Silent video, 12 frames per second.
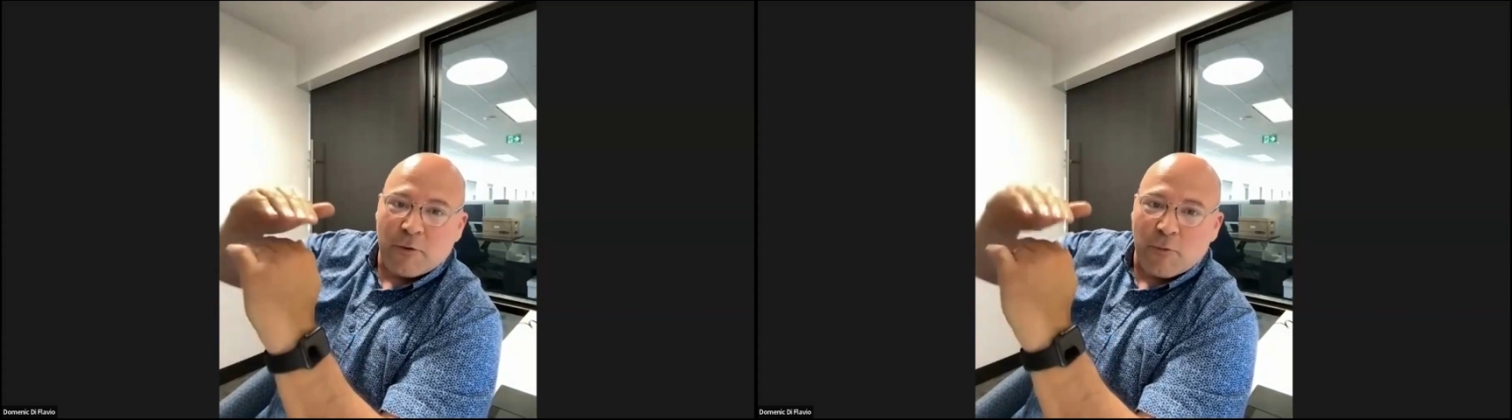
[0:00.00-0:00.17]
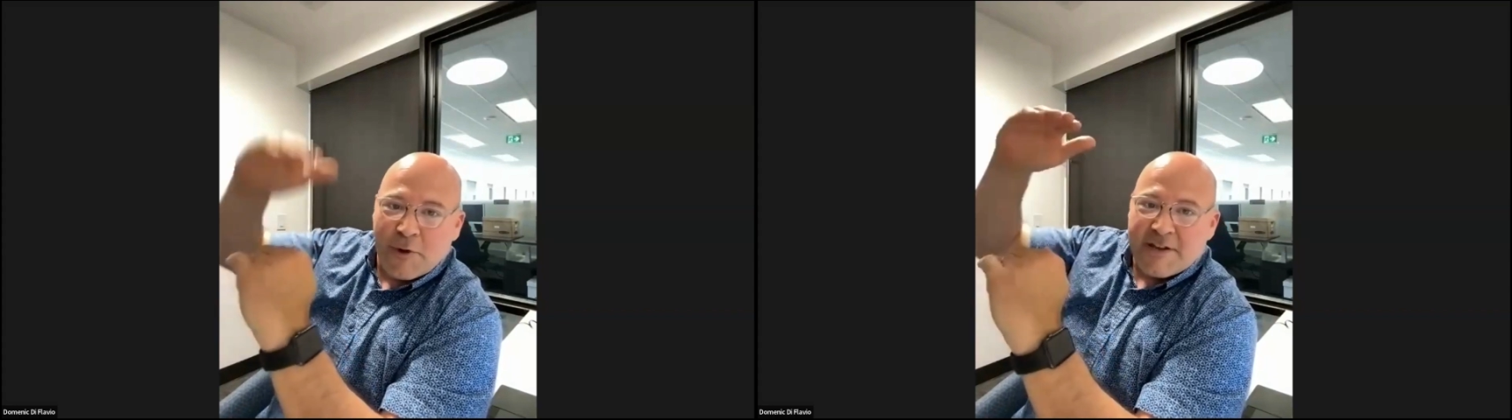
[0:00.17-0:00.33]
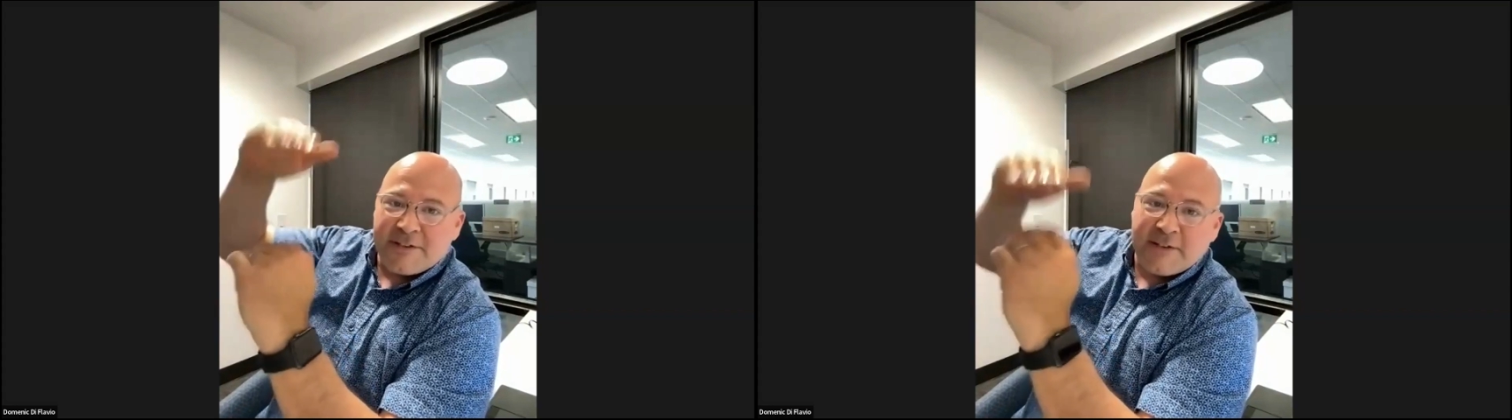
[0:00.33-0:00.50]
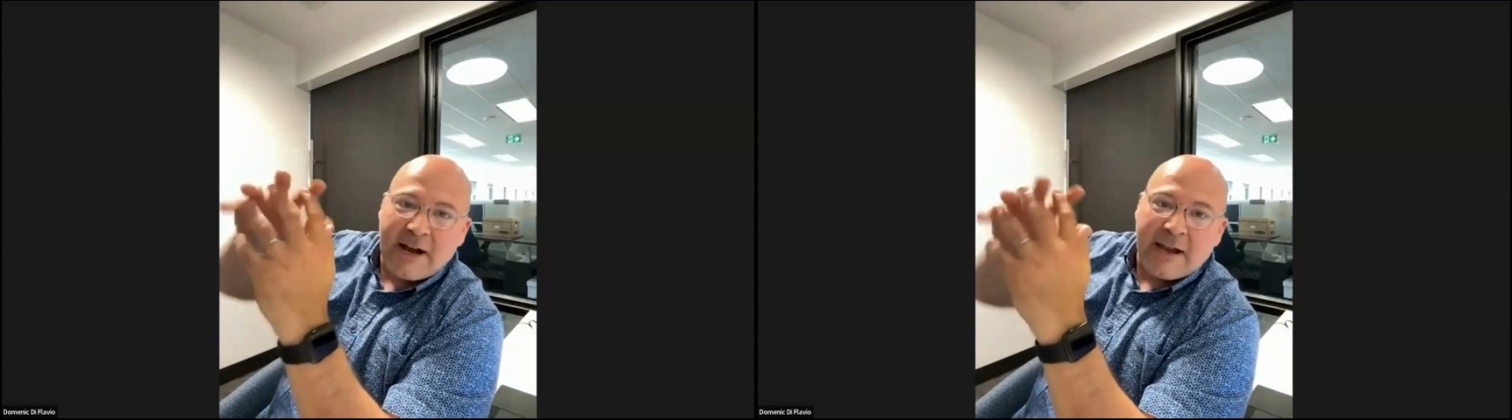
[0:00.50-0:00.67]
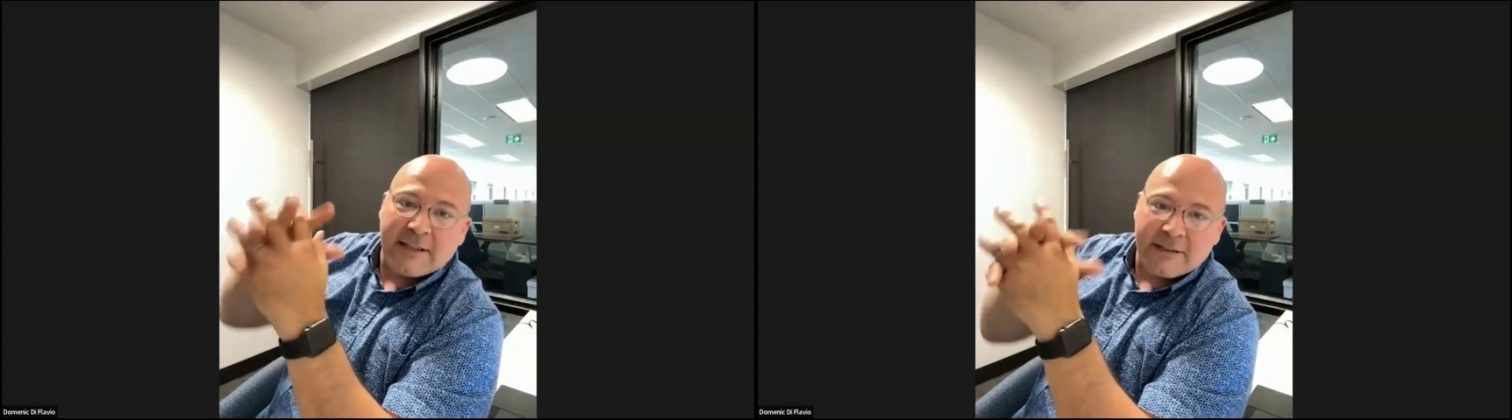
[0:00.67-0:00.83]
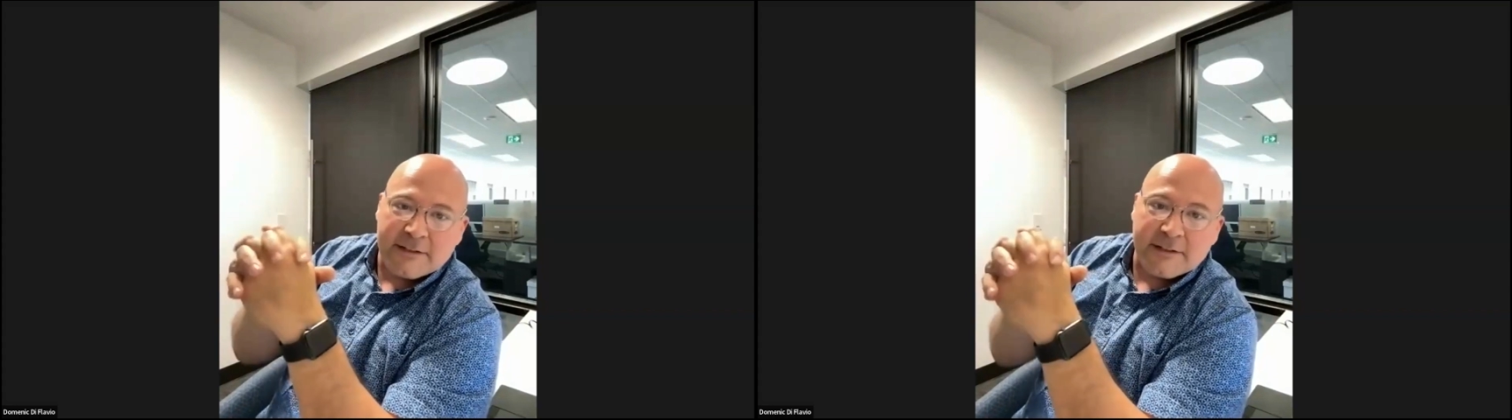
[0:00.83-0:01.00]
raised
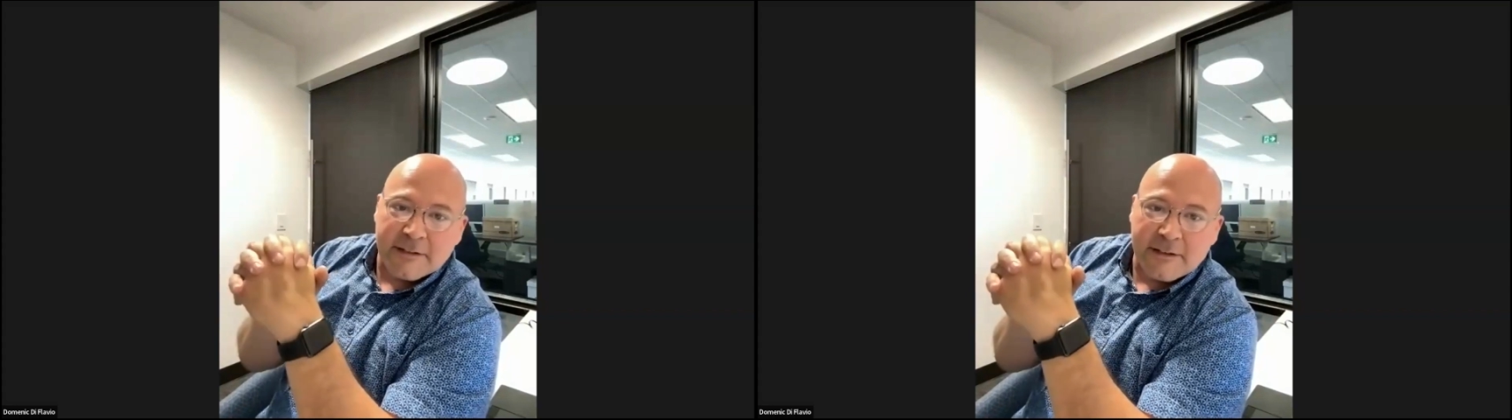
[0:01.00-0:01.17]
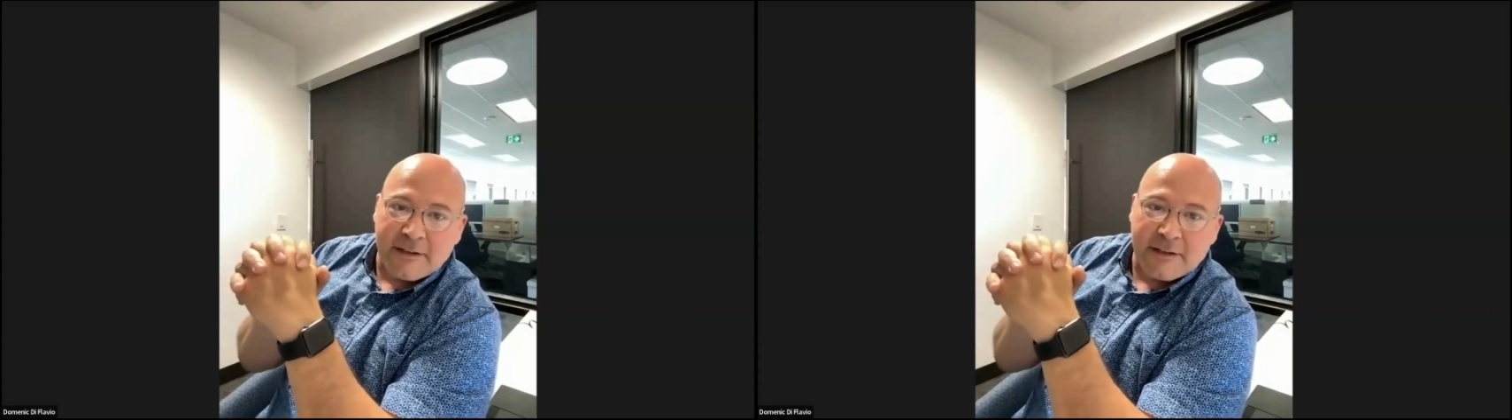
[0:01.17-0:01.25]
island